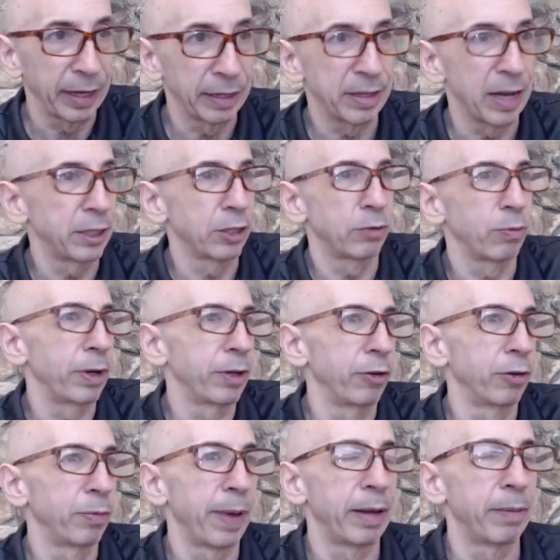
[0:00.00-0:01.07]
It's not just what you
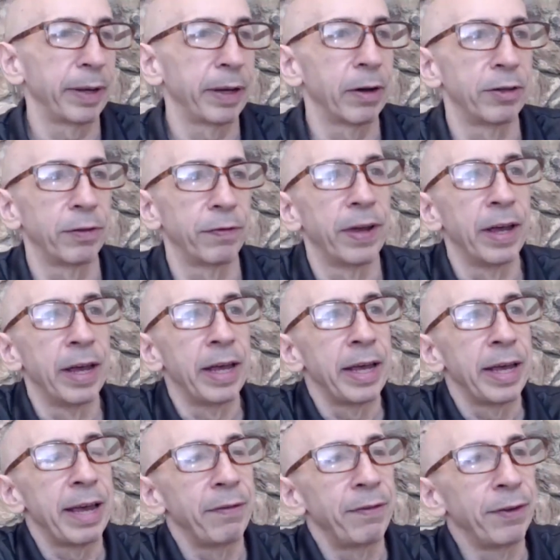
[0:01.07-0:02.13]
spend, because
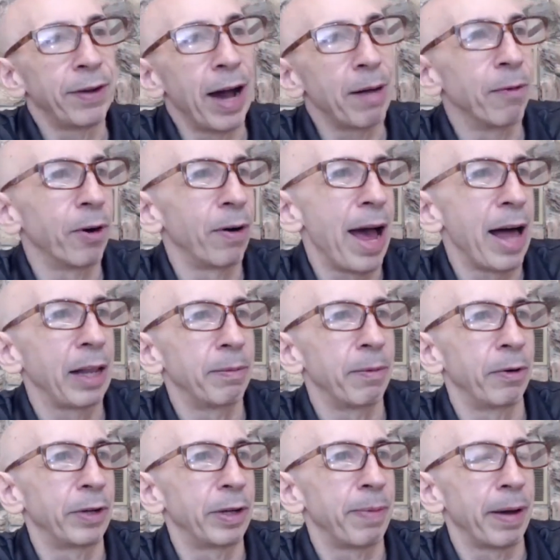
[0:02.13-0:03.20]
if you got more
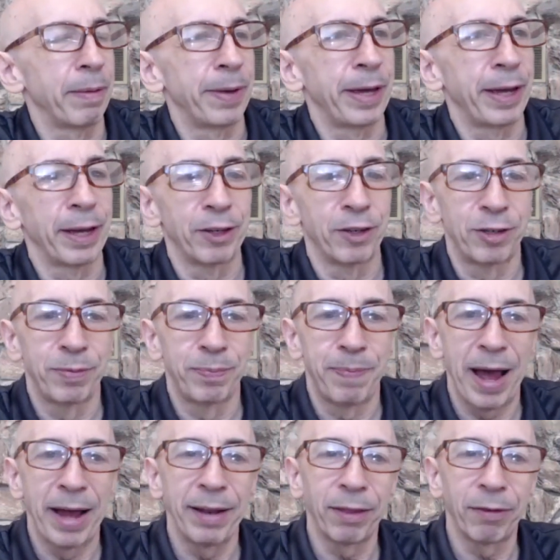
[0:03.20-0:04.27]
alimony by being a
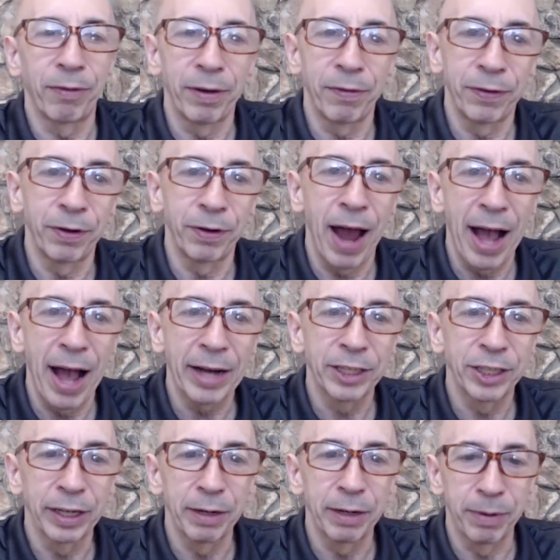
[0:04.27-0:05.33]
spendthrift, you're
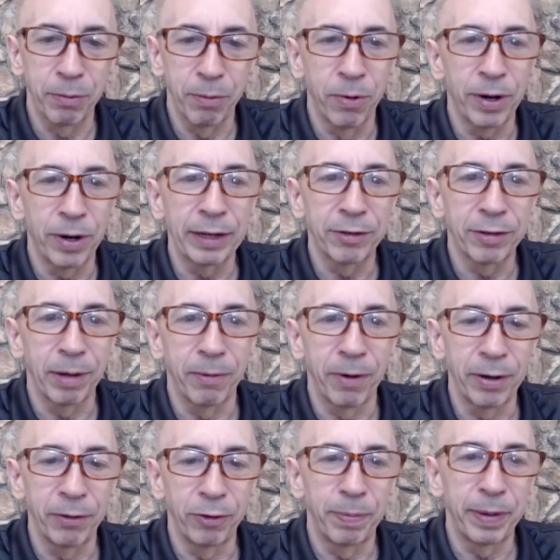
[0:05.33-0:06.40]
actually rewarding
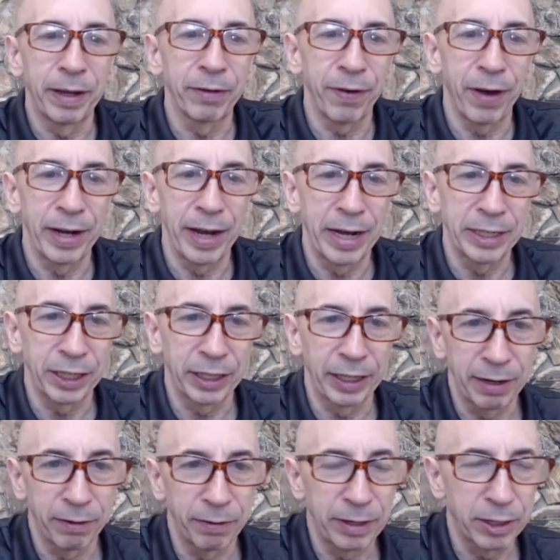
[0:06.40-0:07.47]
someone who's being
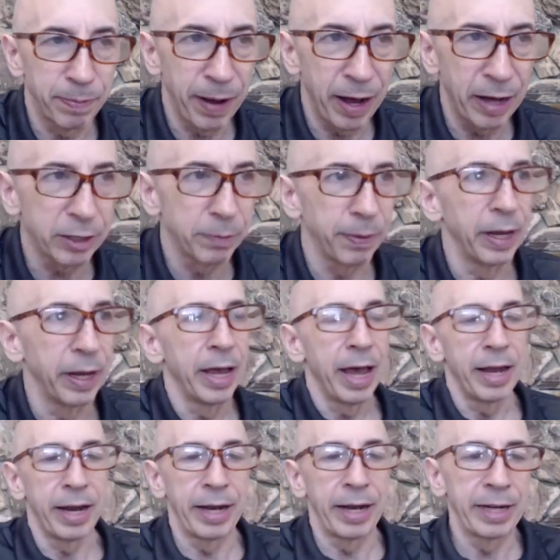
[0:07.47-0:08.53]
financially irresponsible.
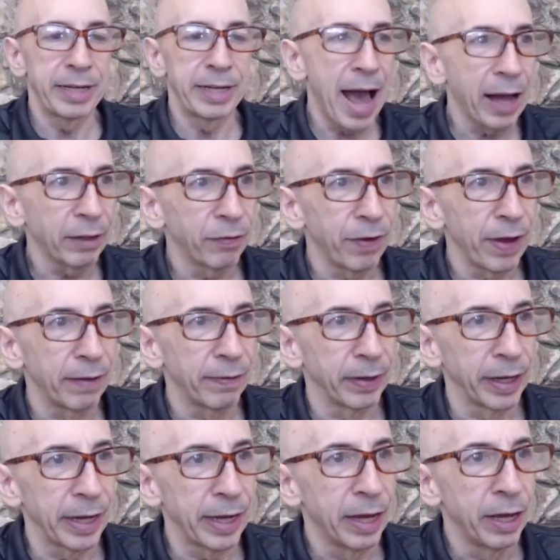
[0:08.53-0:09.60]
In an intact
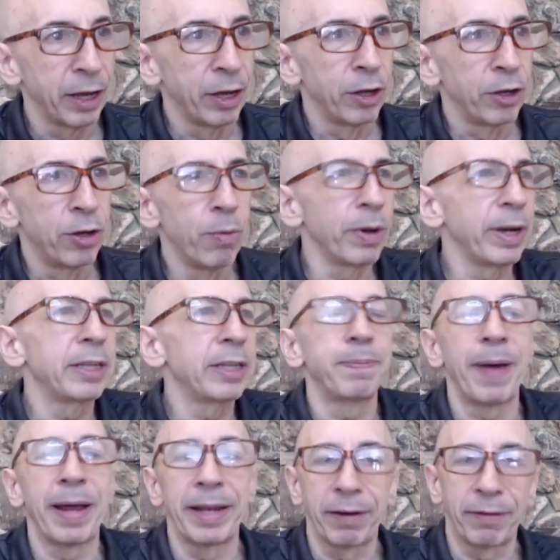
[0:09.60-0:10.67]
family, you wouldn't
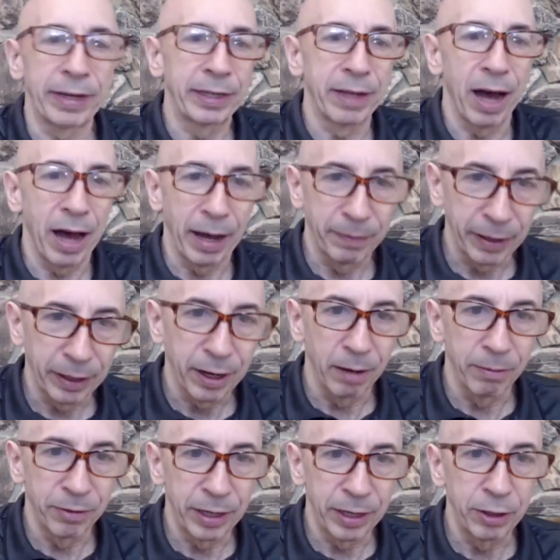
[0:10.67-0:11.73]
spend every dime that
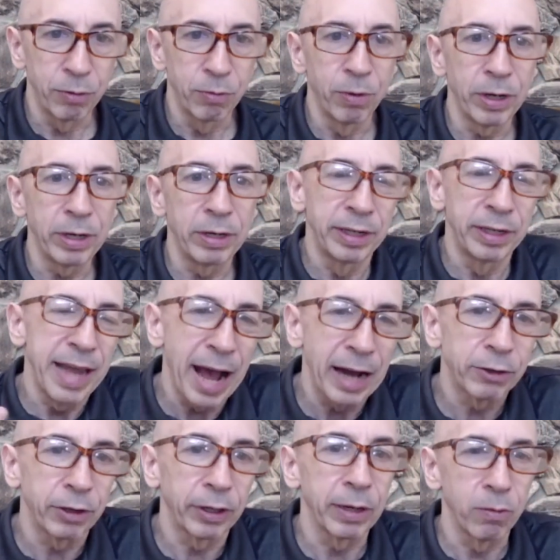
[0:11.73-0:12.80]
comes in. You would
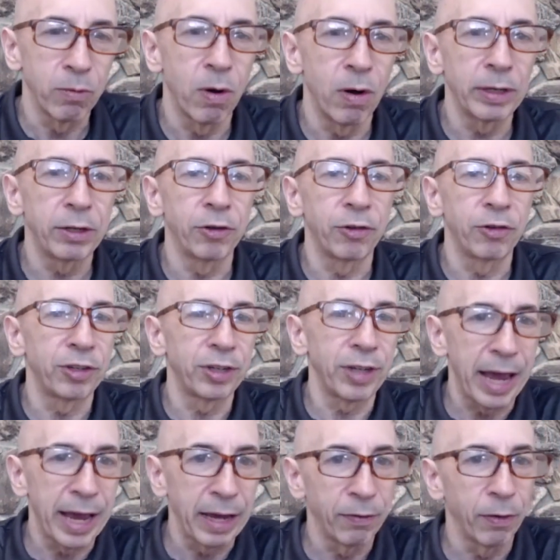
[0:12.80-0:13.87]
naturally want to
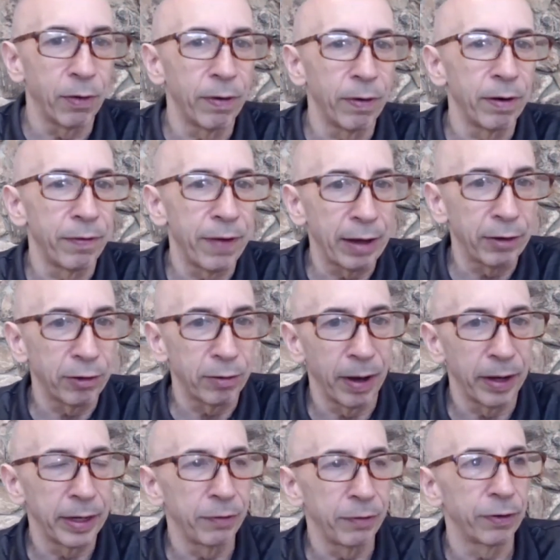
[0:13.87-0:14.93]
save or invest
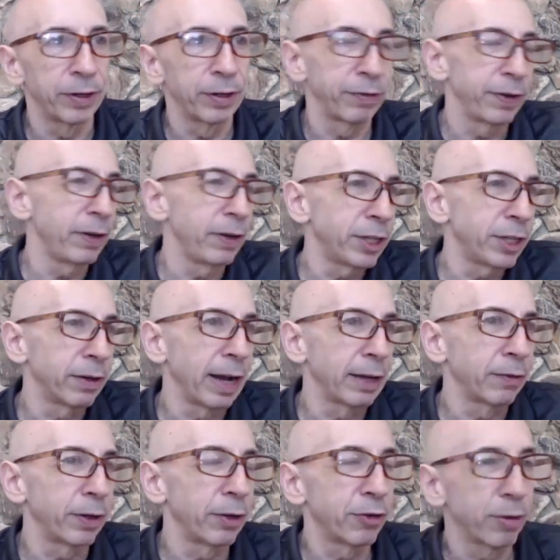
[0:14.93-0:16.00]
money for your future. That's
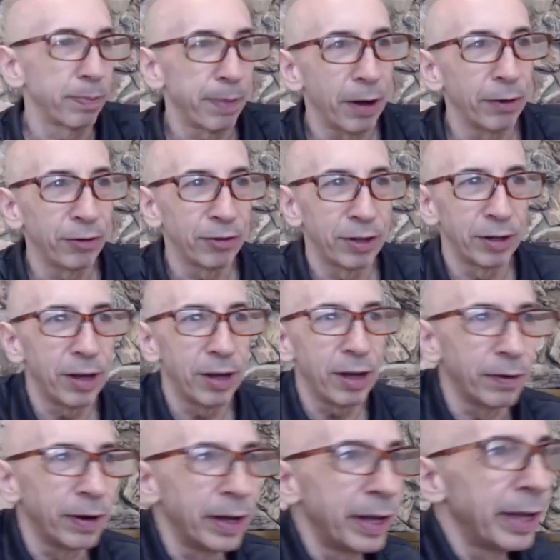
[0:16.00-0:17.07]
what you're supposed to
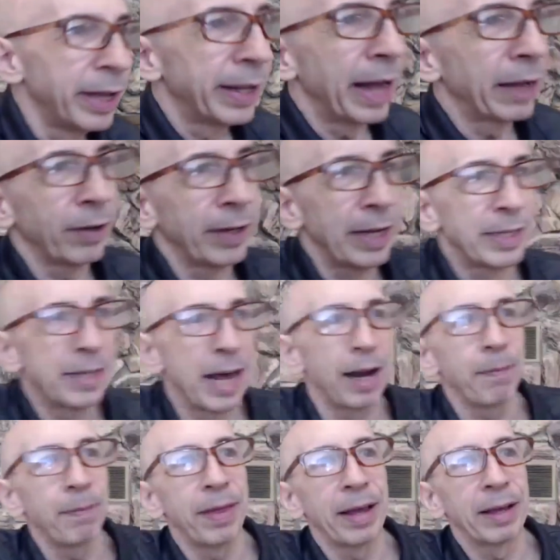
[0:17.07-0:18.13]
do. That's why they set
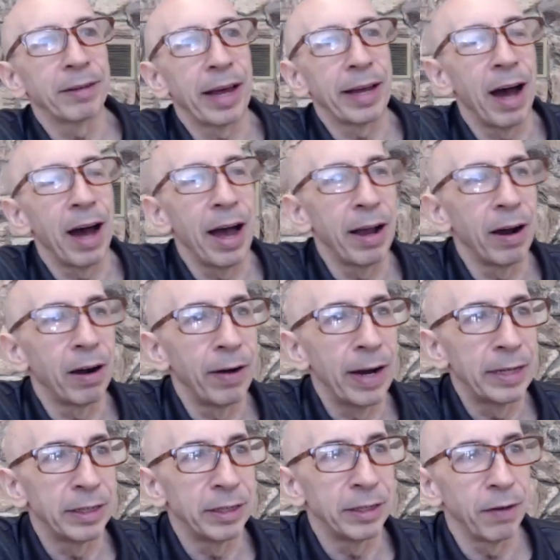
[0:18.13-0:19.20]
up things like
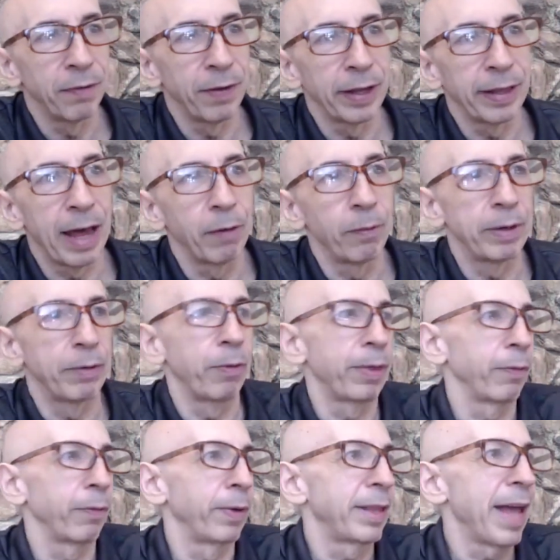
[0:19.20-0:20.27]
IRAs and stuff like that
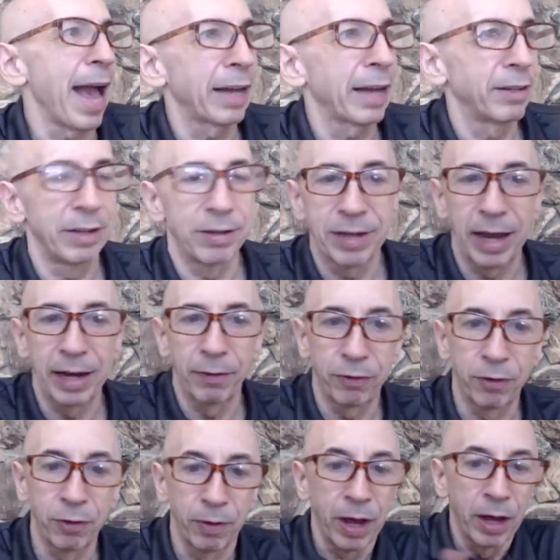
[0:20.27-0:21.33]
with tax incentives
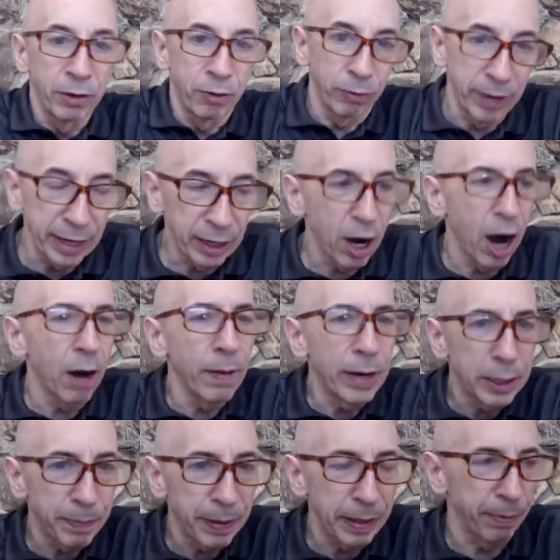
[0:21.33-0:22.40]
to
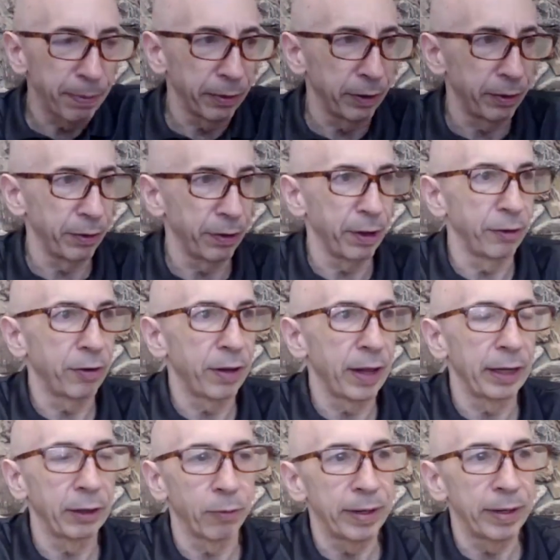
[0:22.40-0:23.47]
encourage people to do those
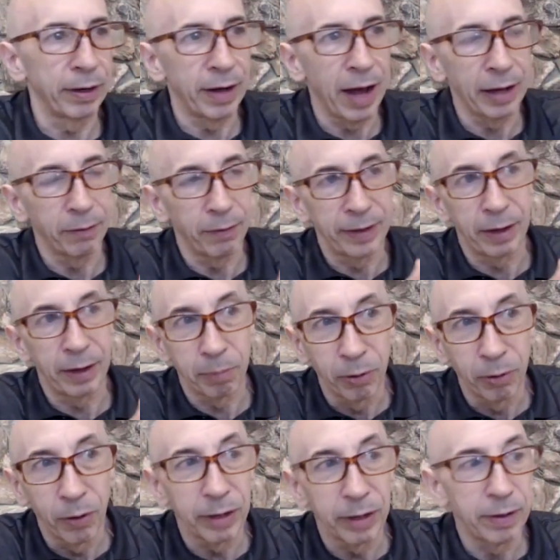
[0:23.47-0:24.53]
things when their
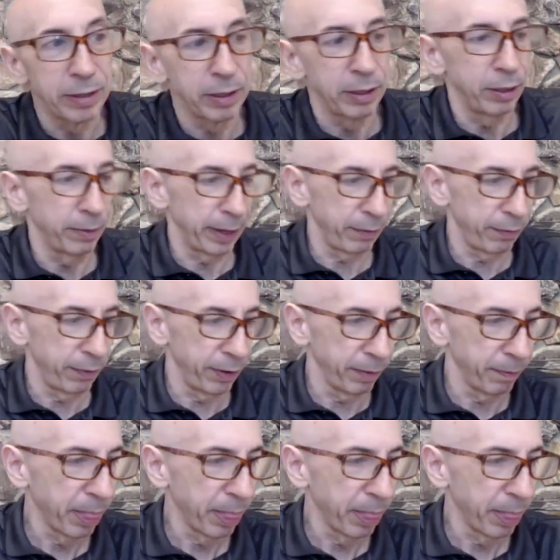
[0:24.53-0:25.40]
employer isn't doing it for them.